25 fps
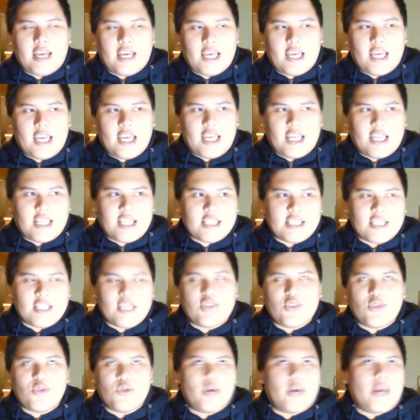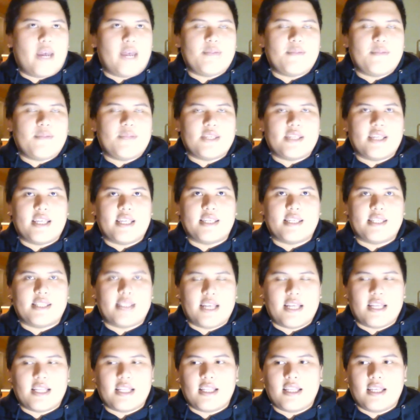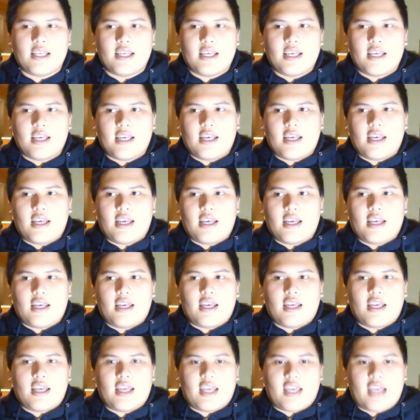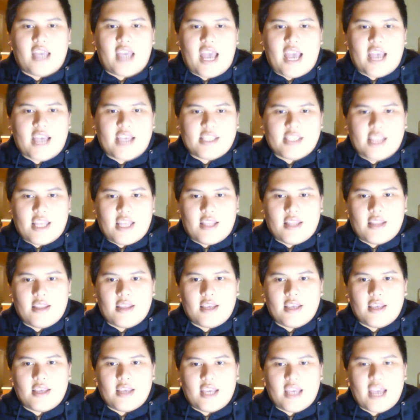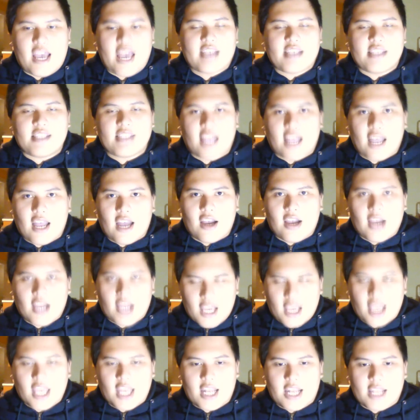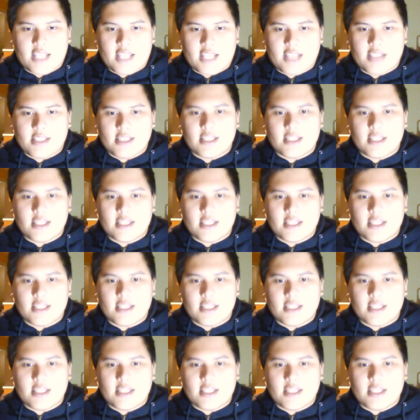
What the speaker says: And it's the new emptiness that he has in it.